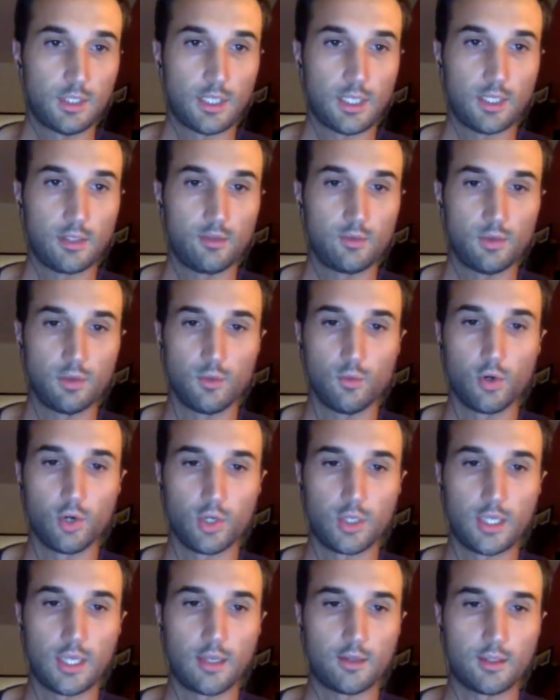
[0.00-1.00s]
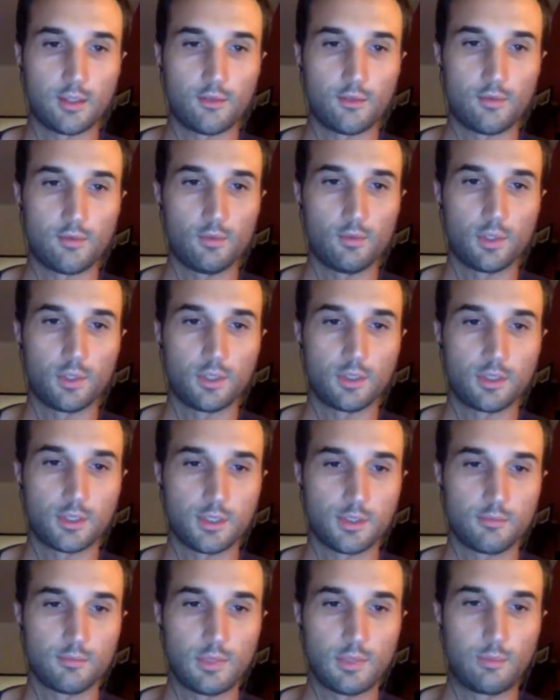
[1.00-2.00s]
I can do a word count if you want,
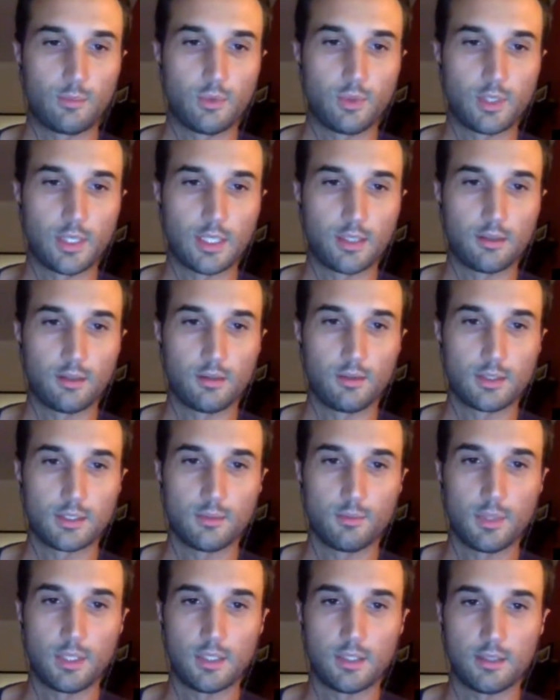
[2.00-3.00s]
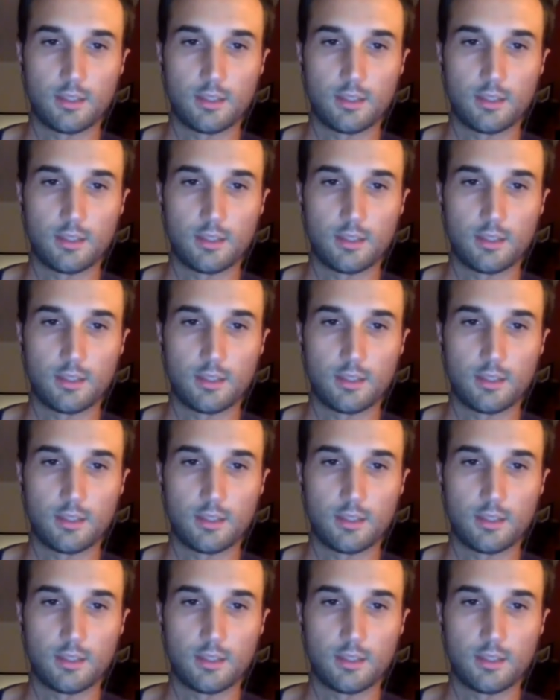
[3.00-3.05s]
because people get always a